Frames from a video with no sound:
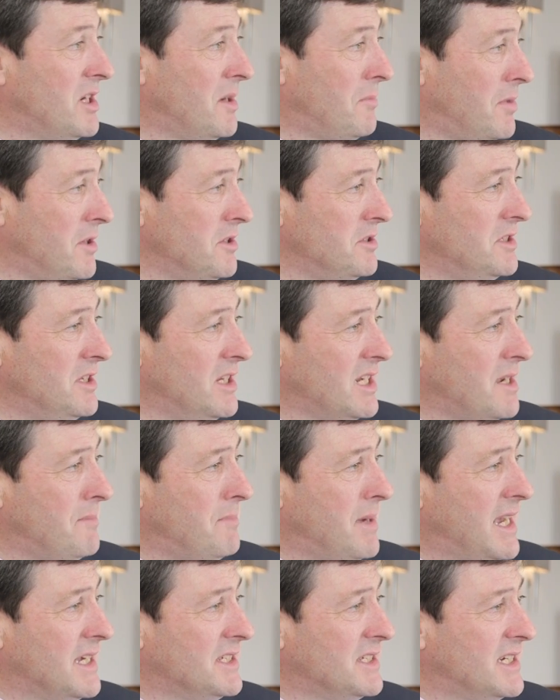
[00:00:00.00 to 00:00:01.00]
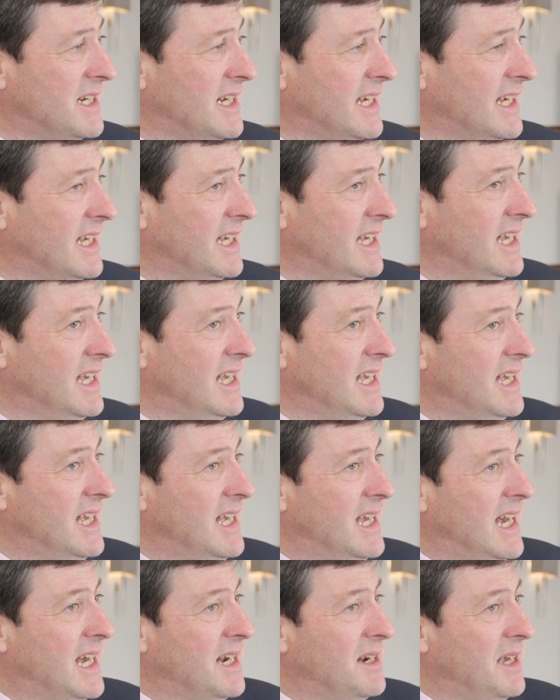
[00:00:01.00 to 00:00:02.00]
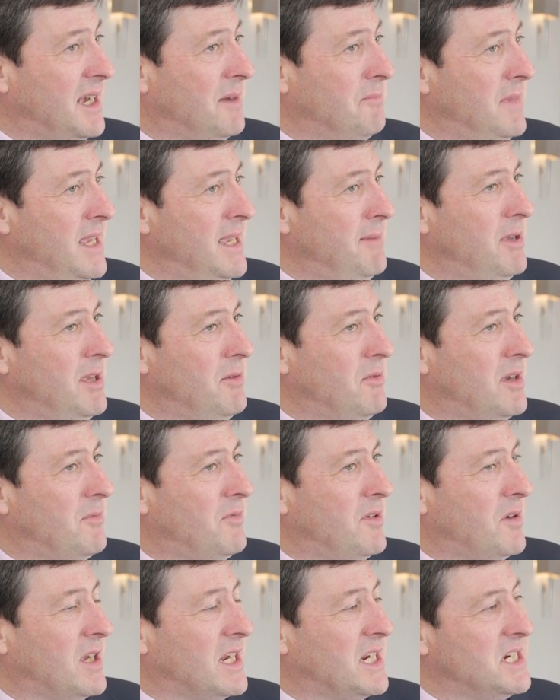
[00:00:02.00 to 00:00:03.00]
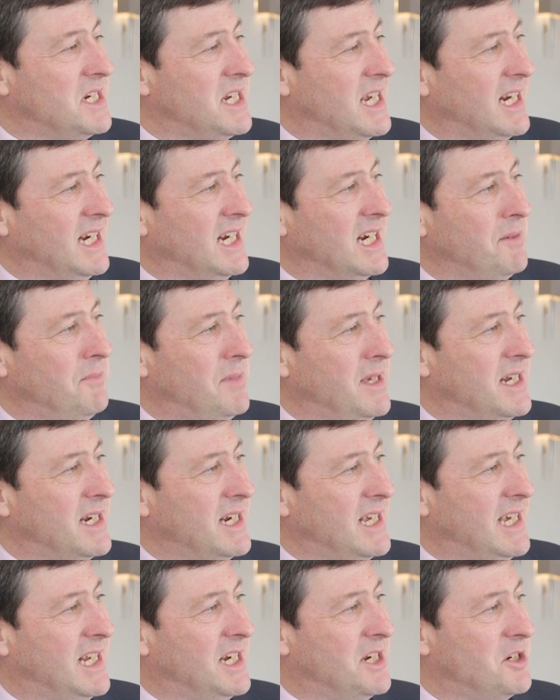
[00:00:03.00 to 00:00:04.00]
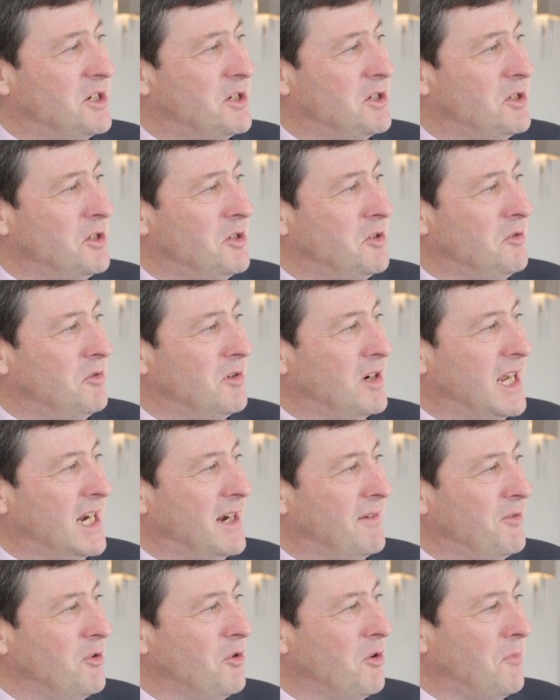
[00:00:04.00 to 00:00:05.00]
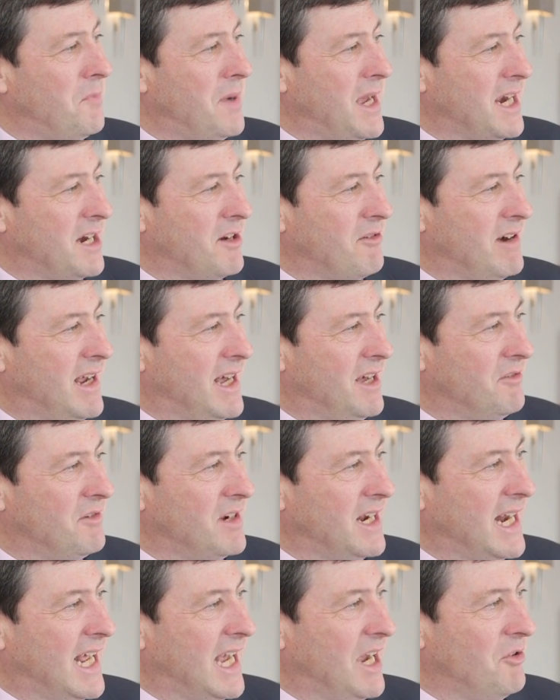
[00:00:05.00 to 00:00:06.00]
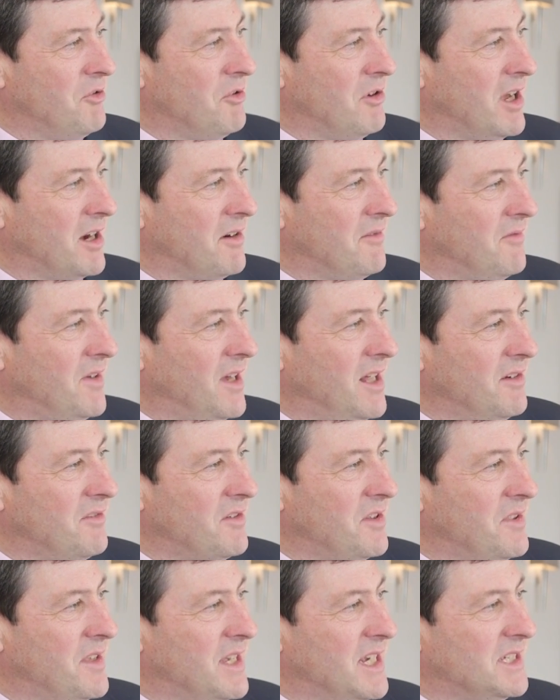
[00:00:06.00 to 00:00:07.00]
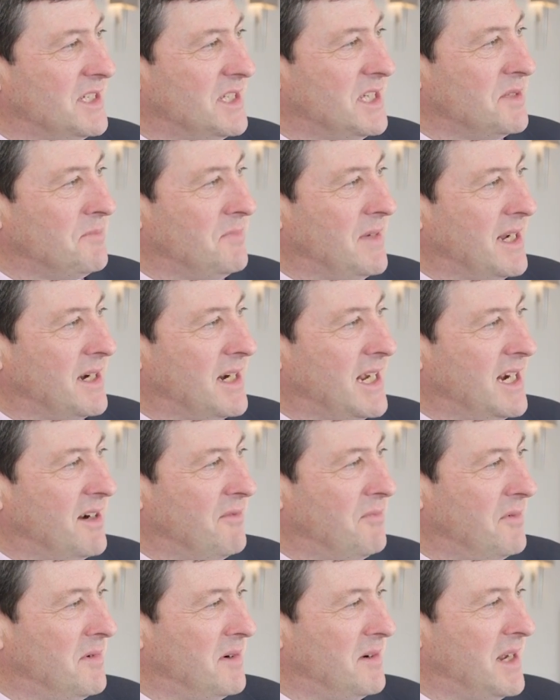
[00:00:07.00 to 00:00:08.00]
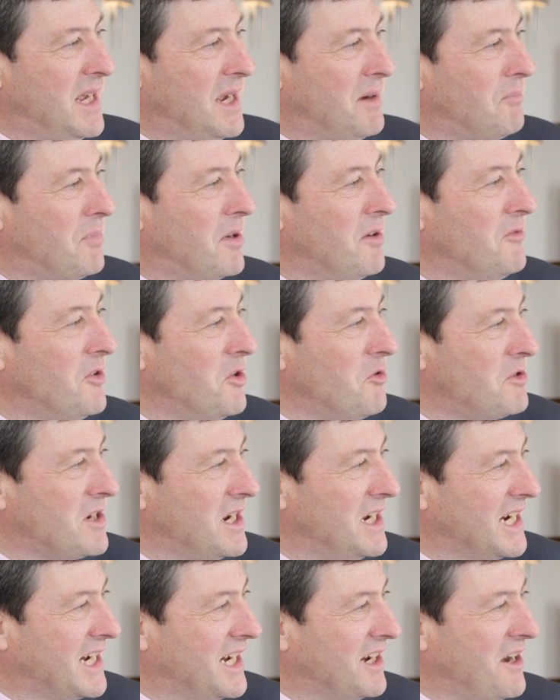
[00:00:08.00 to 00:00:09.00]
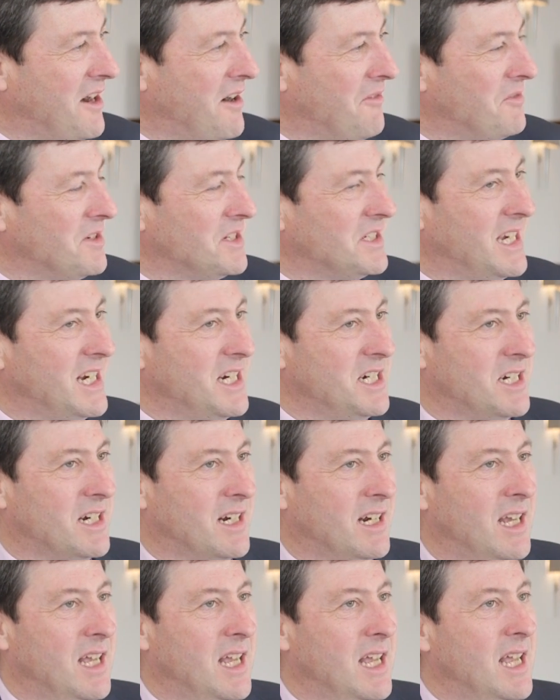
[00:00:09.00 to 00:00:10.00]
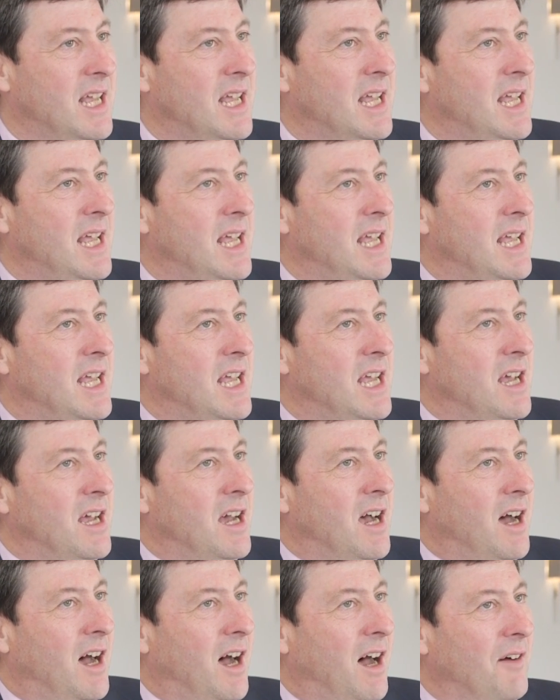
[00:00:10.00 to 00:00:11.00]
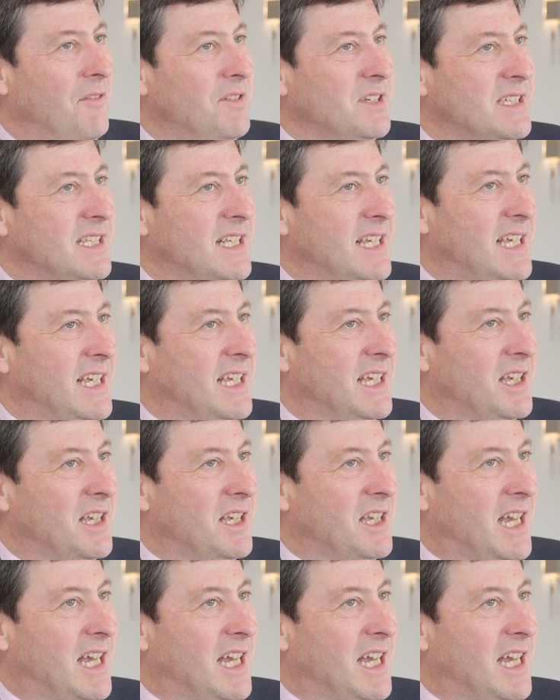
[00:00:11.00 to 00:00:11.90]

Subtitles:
in a personal capacity. And maybe if we can dig a little bit into kind of your background and how you got involved in this might kind of provoke a little conversation. Obviously,